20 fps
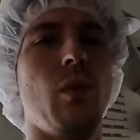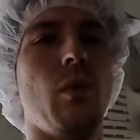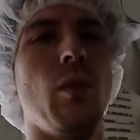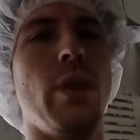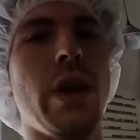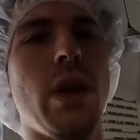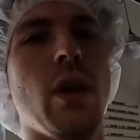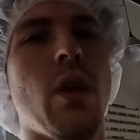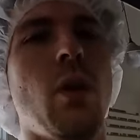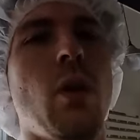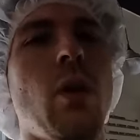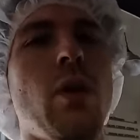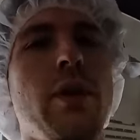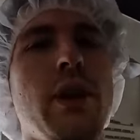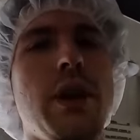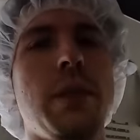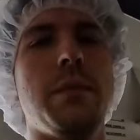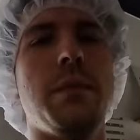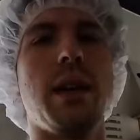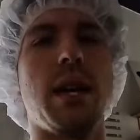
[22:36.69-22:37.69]
we
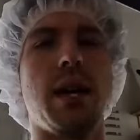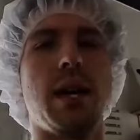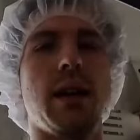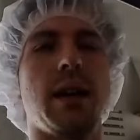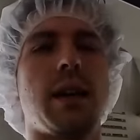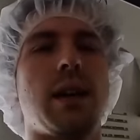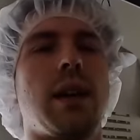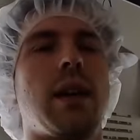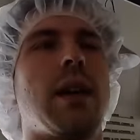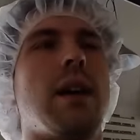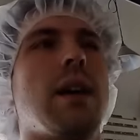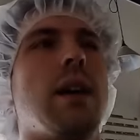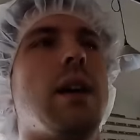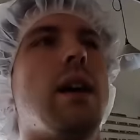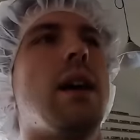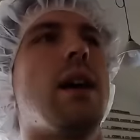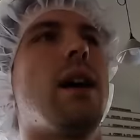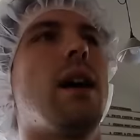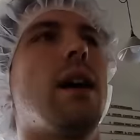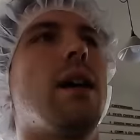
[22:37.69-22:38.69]
only make
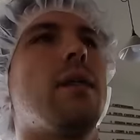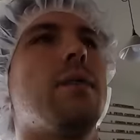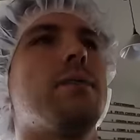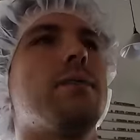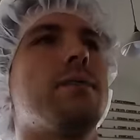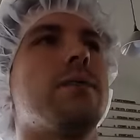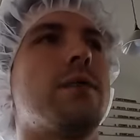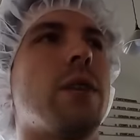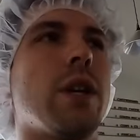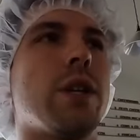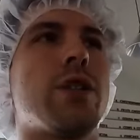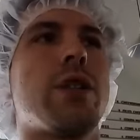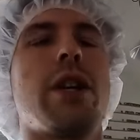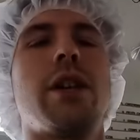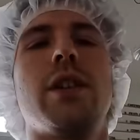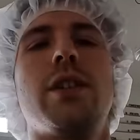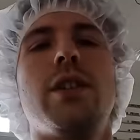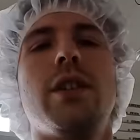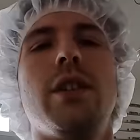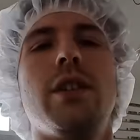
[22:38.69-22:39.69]
fresh
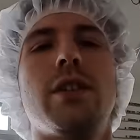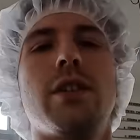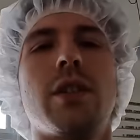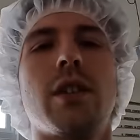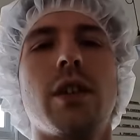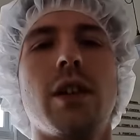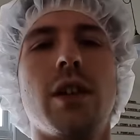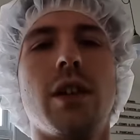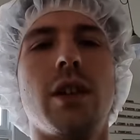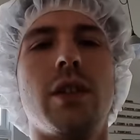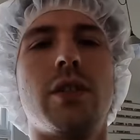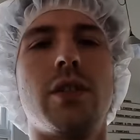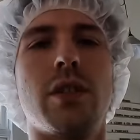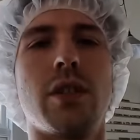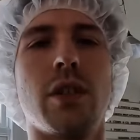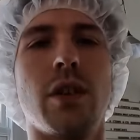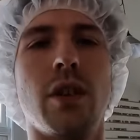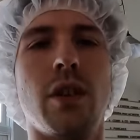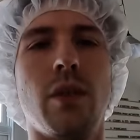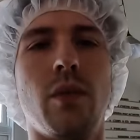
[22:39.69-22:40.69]
cheddar cheese curds
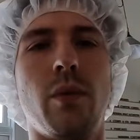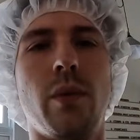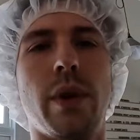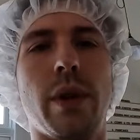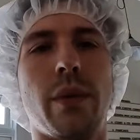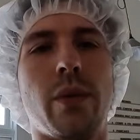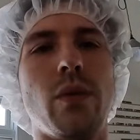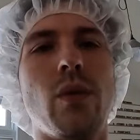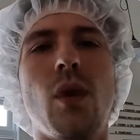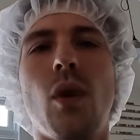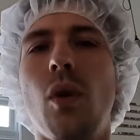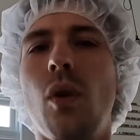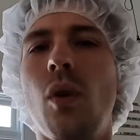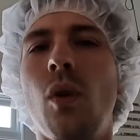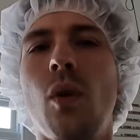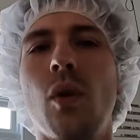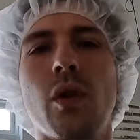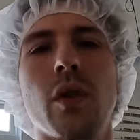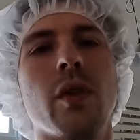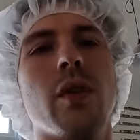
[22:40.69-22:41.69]
with
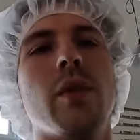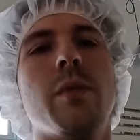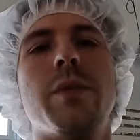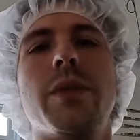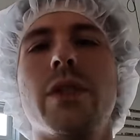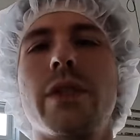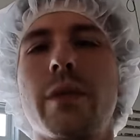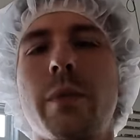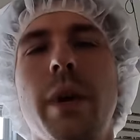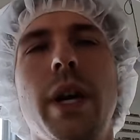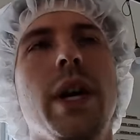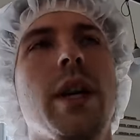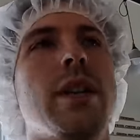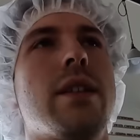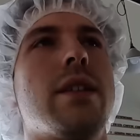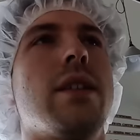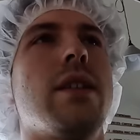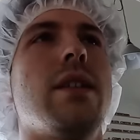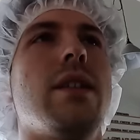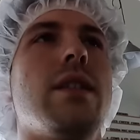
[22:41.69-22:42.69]
no herbs or
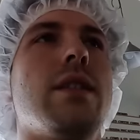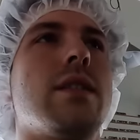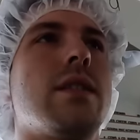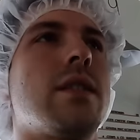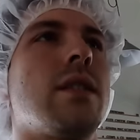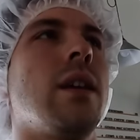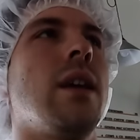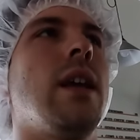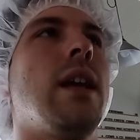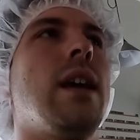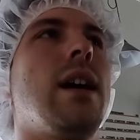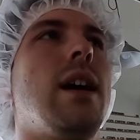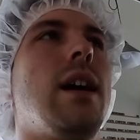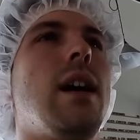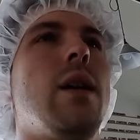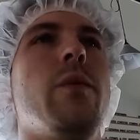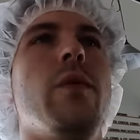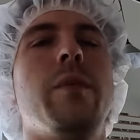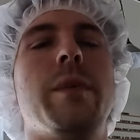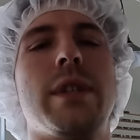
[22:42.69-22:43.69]
spices.
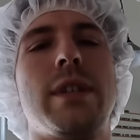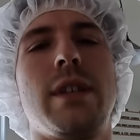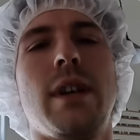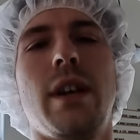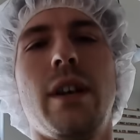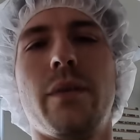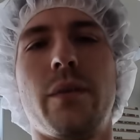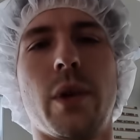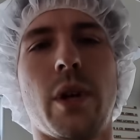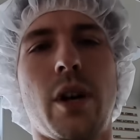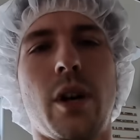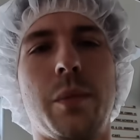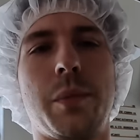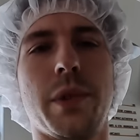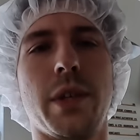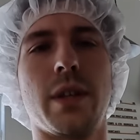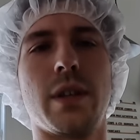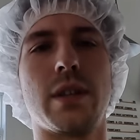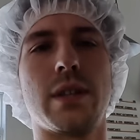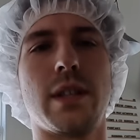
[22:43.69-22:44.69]
We've been saying for a
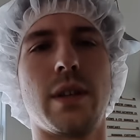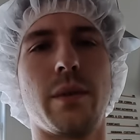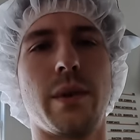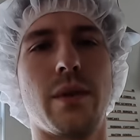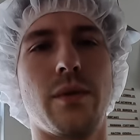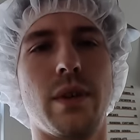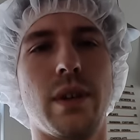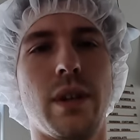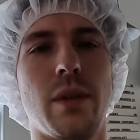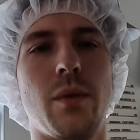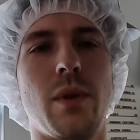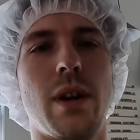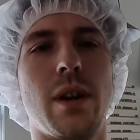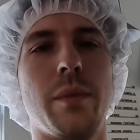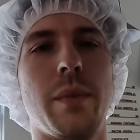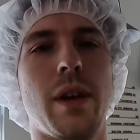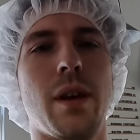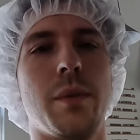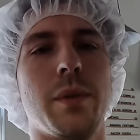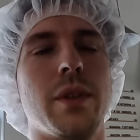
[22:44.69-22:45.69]
couple years that we really want
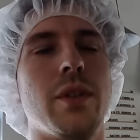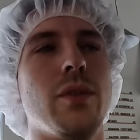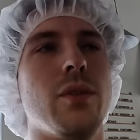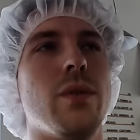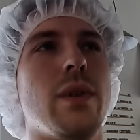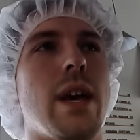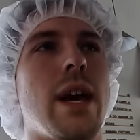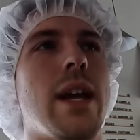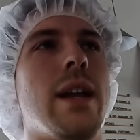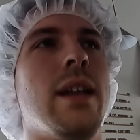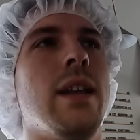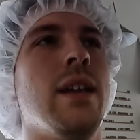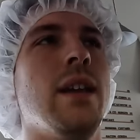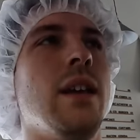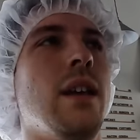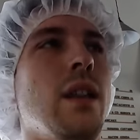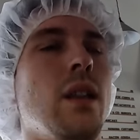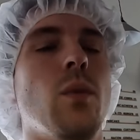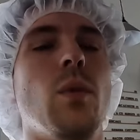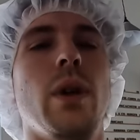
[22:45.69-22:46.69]
to be able to do that.
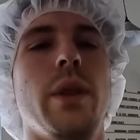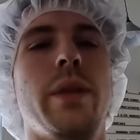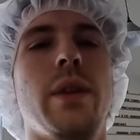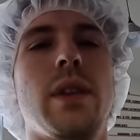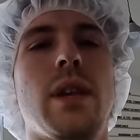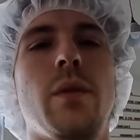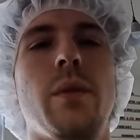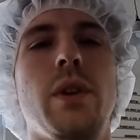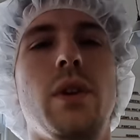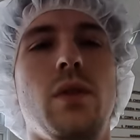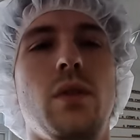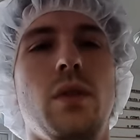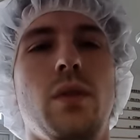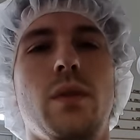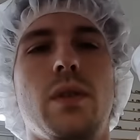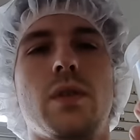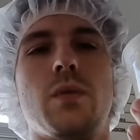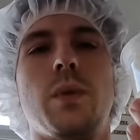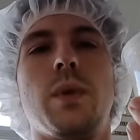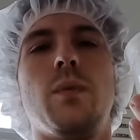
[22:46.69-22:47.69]
The one thing that we
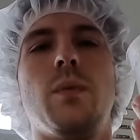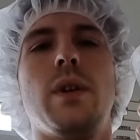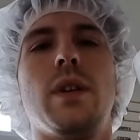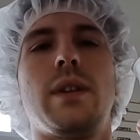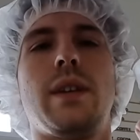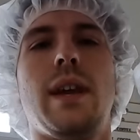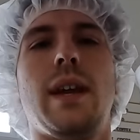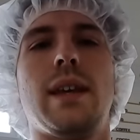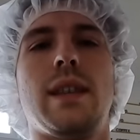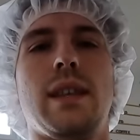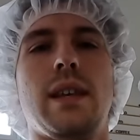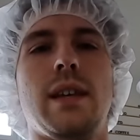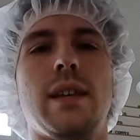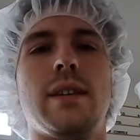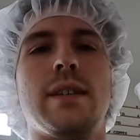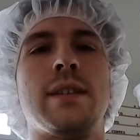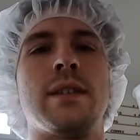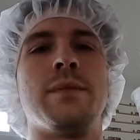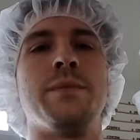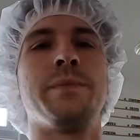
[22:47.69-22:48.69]
do is we will take
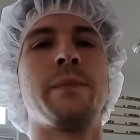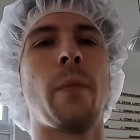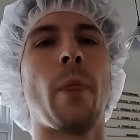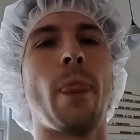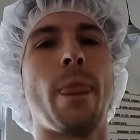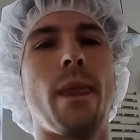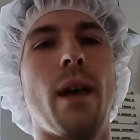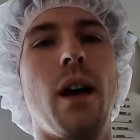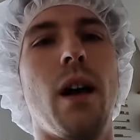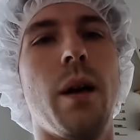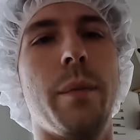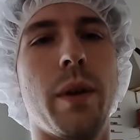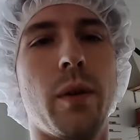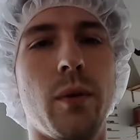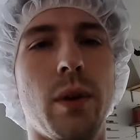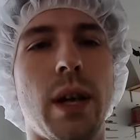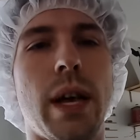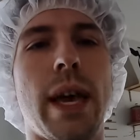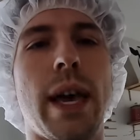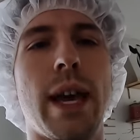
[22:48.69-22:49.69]
these
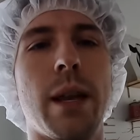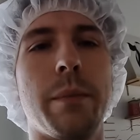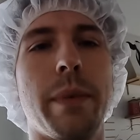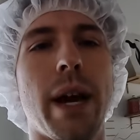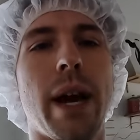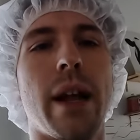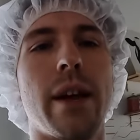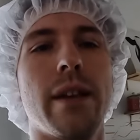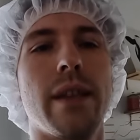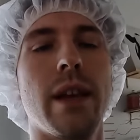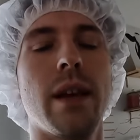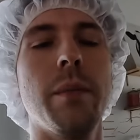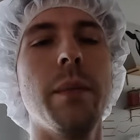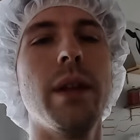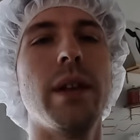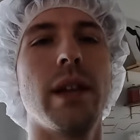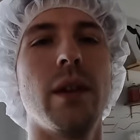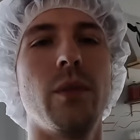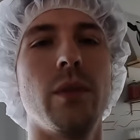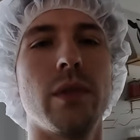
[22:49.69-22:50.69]
and we'll hand batter them
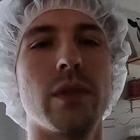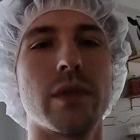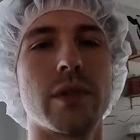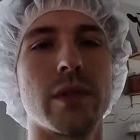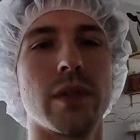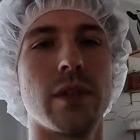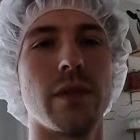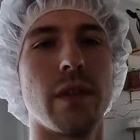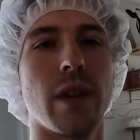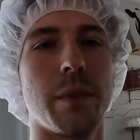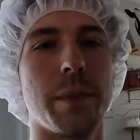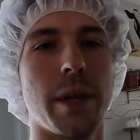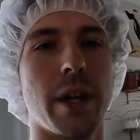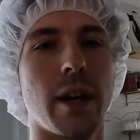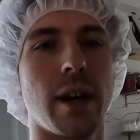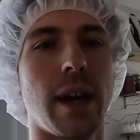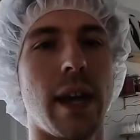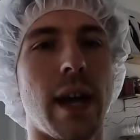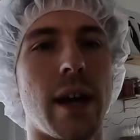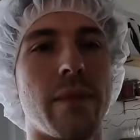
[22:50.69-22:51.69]
and then we'll serve them in
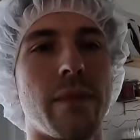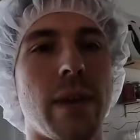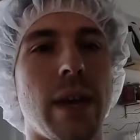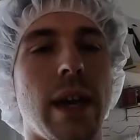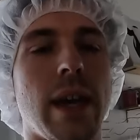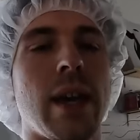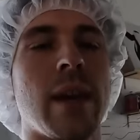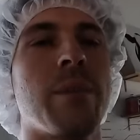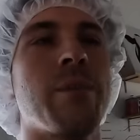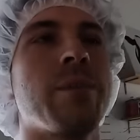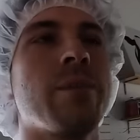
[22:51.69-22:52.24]
our cafe.